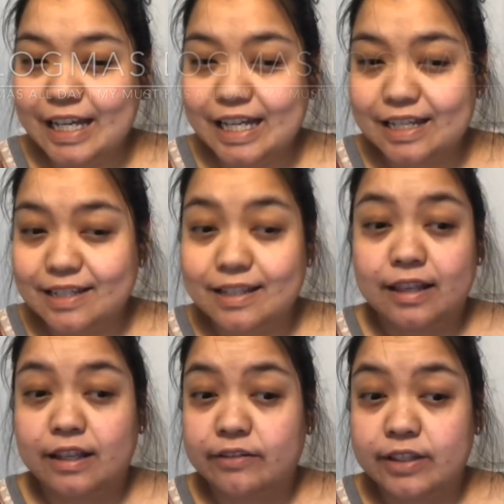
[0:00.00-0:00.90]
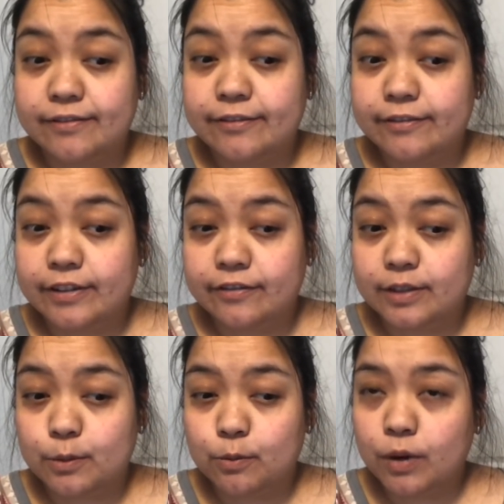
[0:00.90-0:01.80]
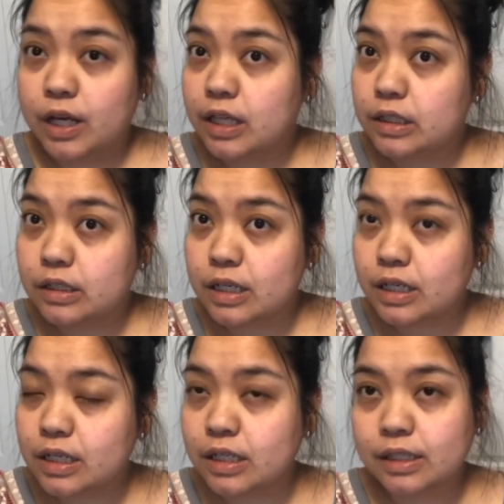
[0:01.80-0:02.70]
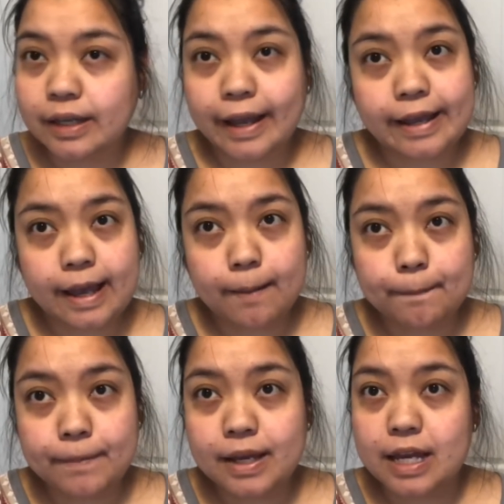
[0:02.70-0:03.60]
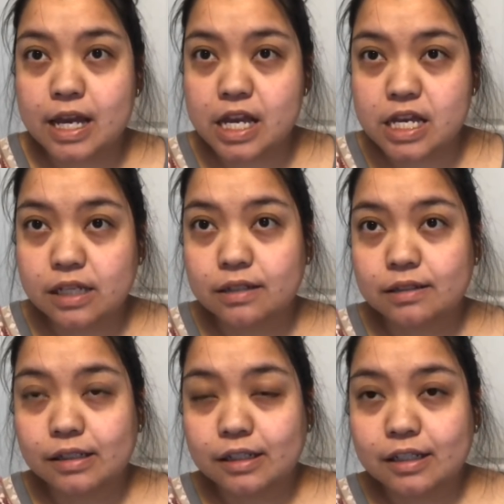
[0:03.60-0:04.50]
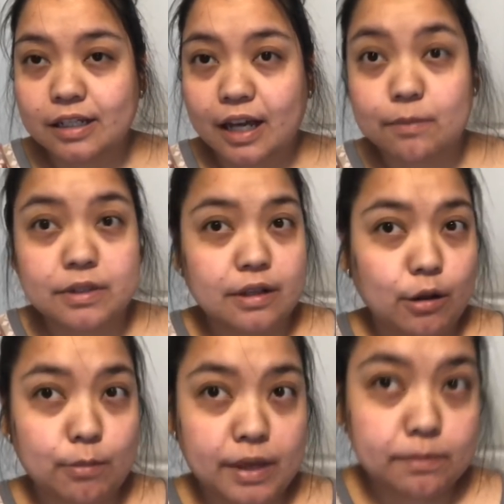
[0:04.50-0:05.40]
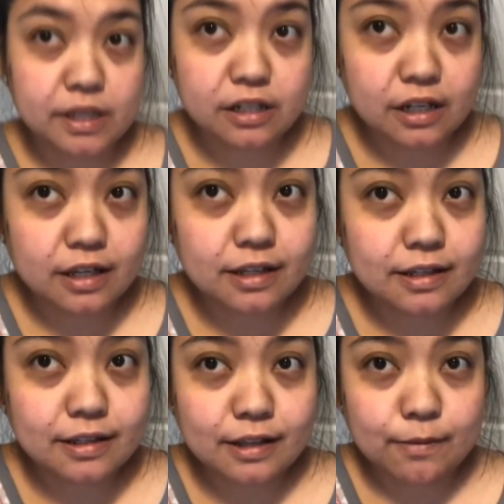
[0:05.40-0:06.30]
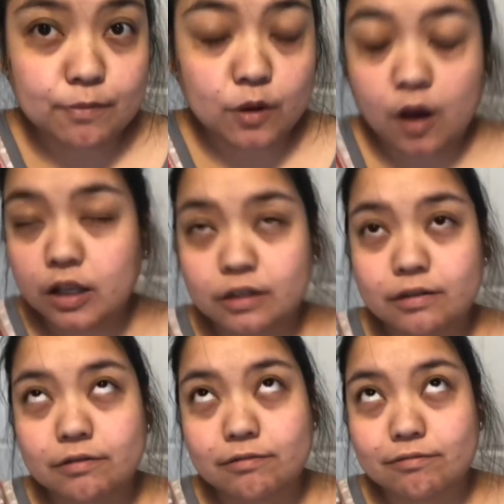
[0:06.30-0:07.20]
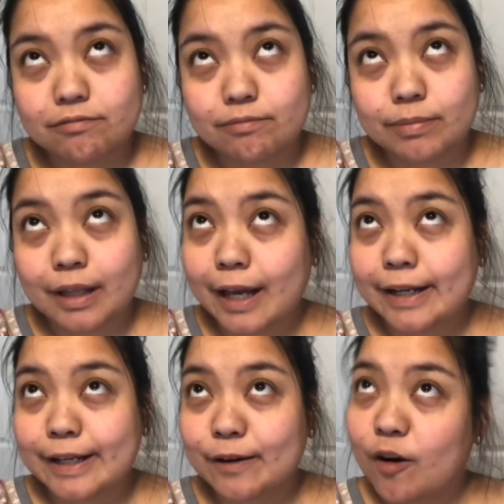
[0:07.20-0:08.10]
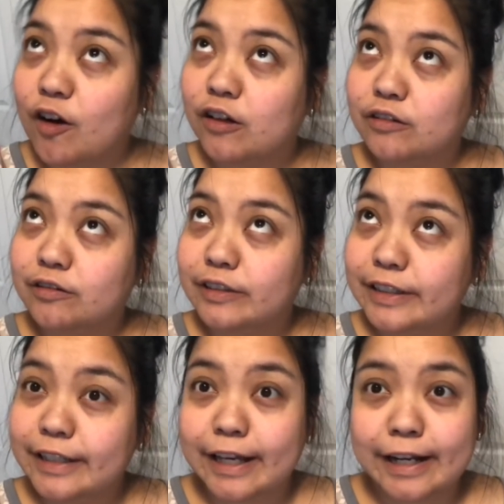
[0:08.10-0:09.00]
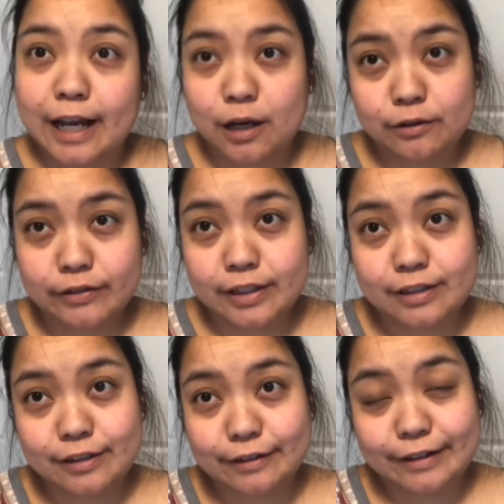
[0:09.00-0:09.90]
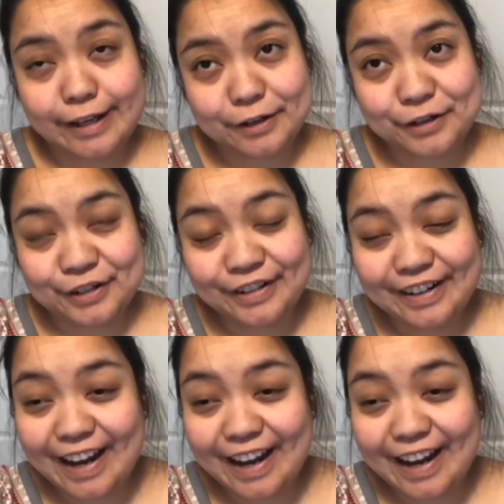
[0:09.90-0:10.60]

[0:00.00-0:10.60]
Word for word: it's 11:51 a.m and i'm still in my pjs i'm not planning on getting out of it till later